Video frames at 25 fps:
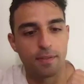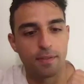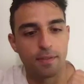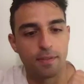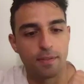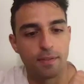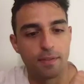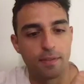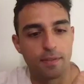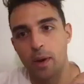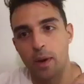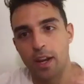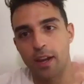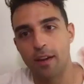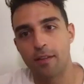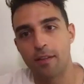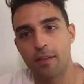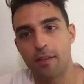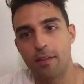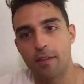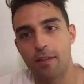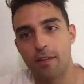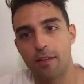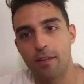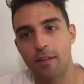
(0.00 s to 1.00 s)
time away
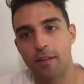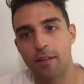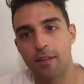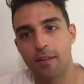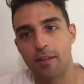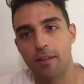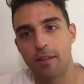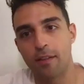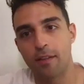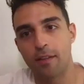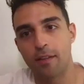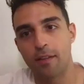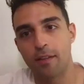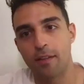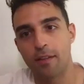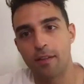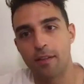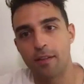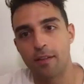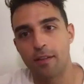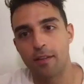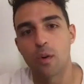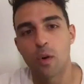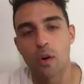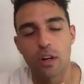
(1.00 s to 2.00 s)
from medicine
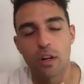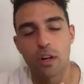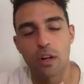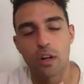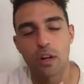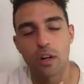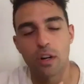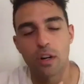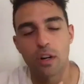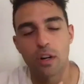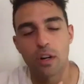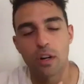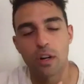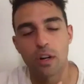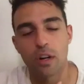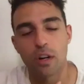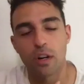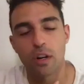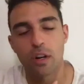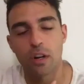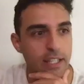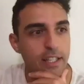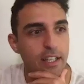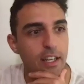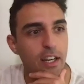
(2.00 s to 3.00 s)
in order to
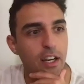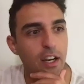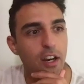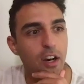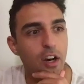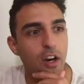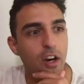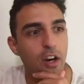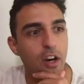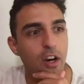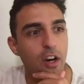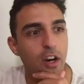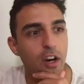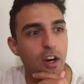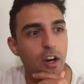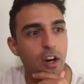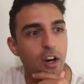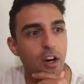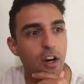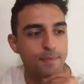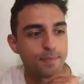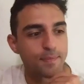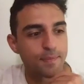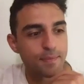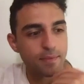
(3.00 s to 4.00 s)
really
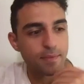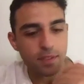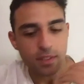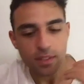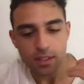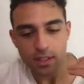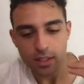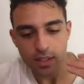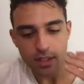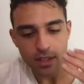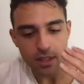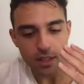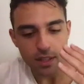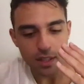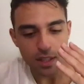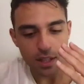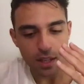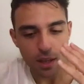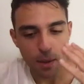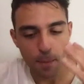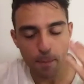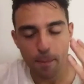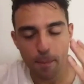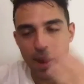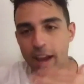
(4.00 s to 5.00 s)
understand like
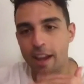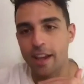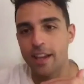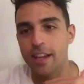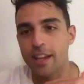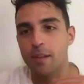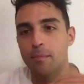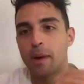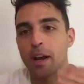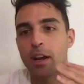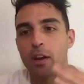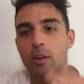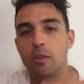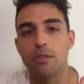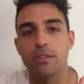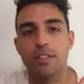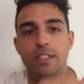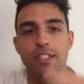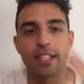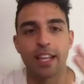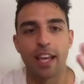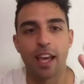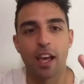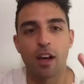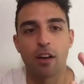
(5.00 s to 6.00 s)
my own
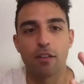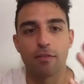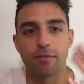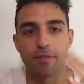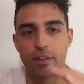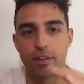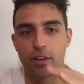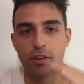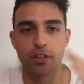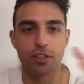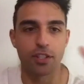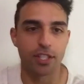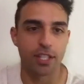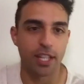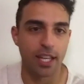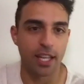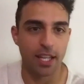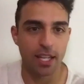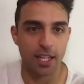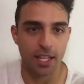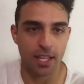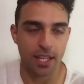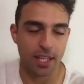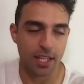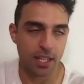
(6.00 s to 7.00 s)
self and
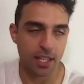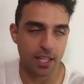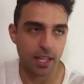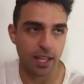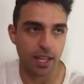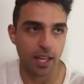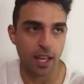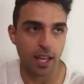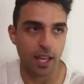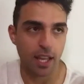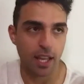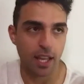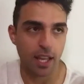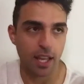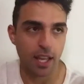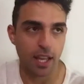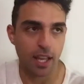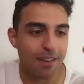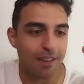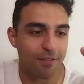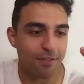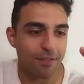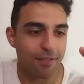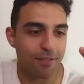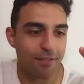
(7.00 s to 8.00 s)
understanding, and like,
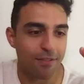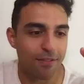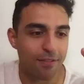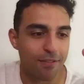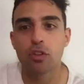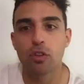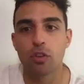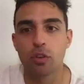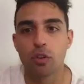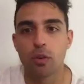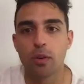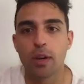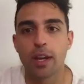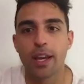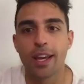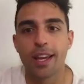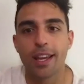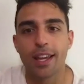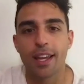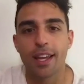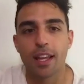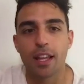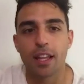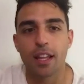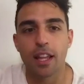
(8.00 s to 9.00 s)
if I were to
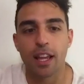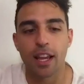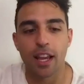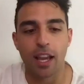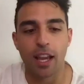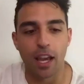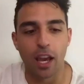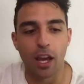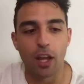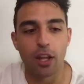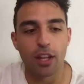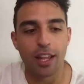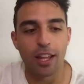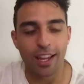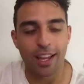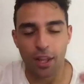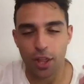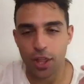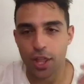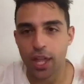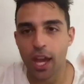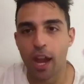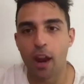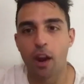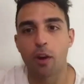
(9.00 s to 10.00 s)
do it,
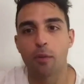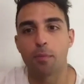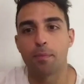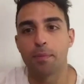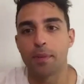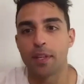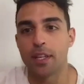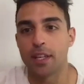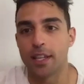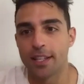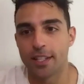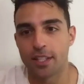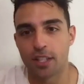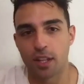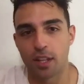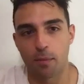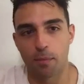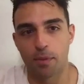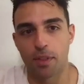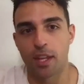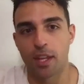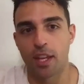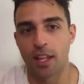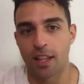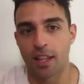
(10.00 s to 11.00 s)
like therapy is
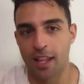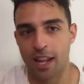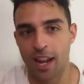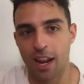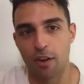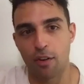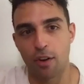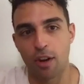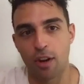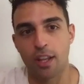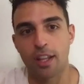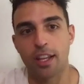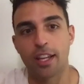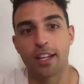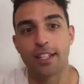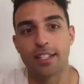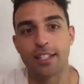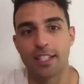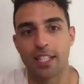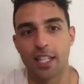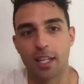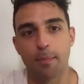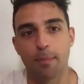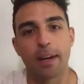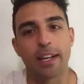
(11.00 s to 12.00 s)
something that I really
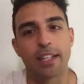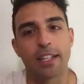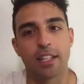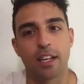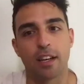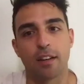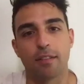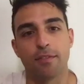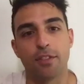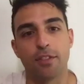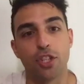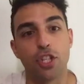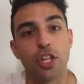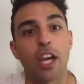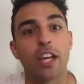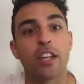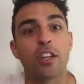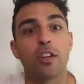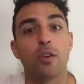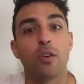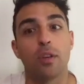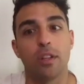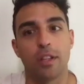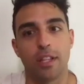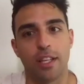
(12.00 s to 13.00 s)
could see myself
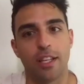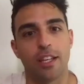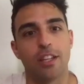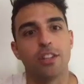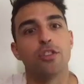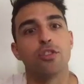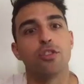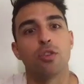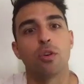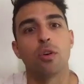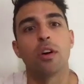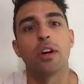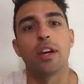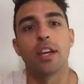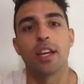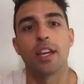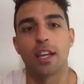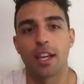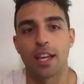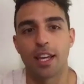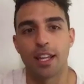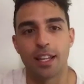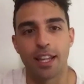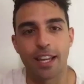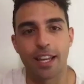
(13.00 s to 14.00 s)
genuinely enjoying
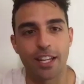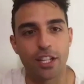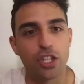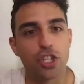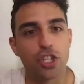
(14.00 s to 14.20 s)
and like